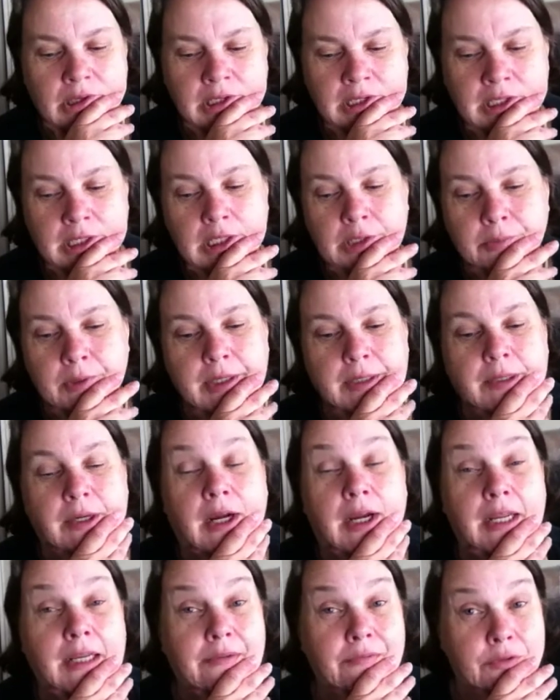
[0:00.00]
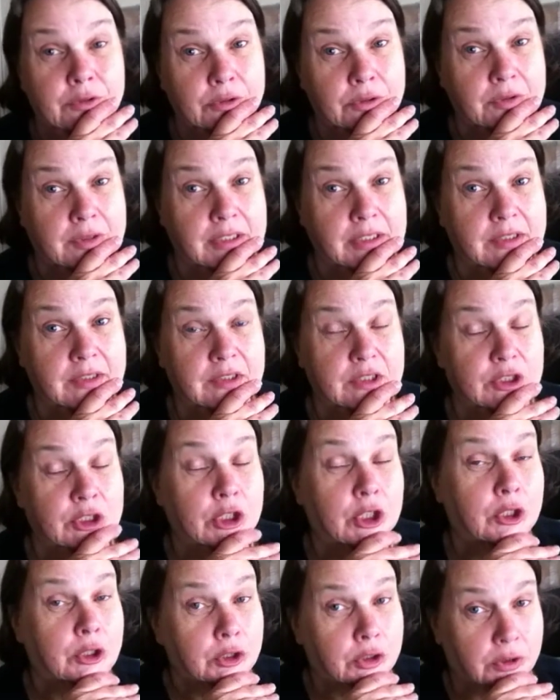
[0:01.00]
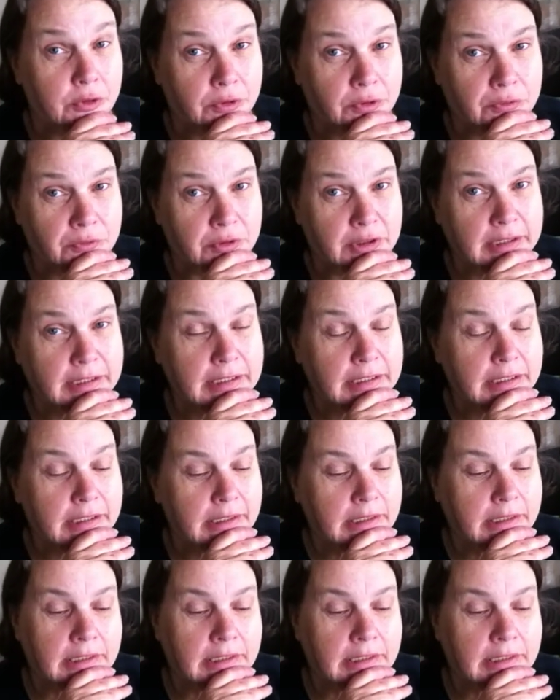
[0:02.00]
Anyway, I have two things to show, not three,